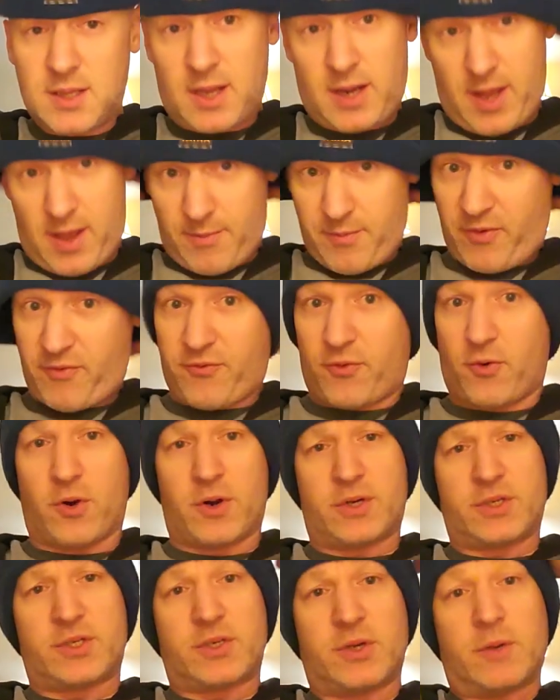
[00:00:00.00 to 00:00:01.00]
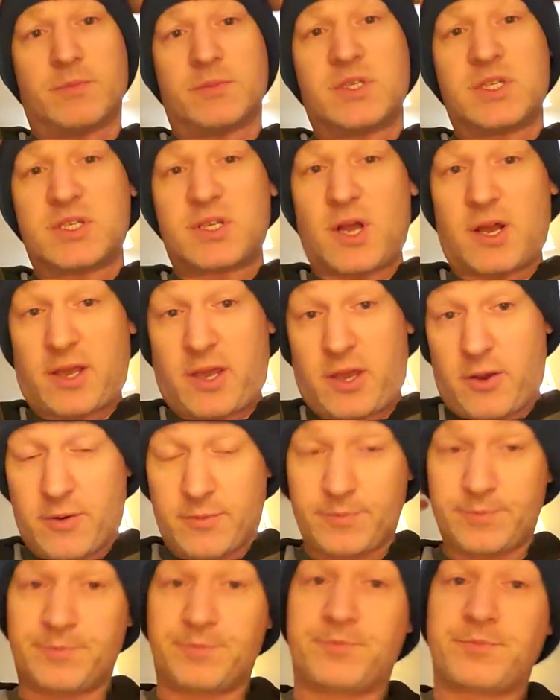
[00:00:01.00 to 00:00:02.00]
the night before, so I'm stuck
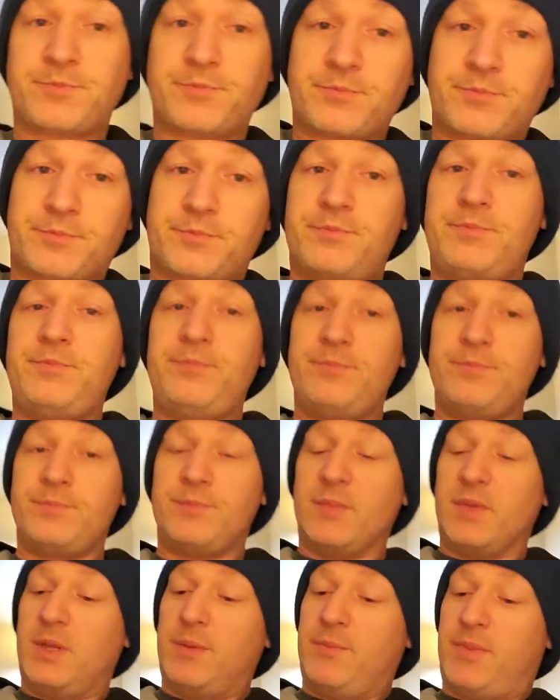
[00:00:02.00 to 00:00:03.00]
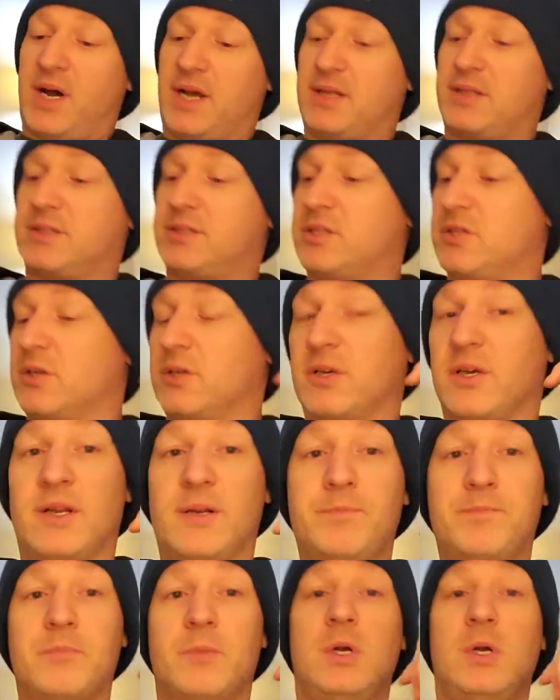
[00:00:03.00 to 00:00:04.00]
here. But it's all good.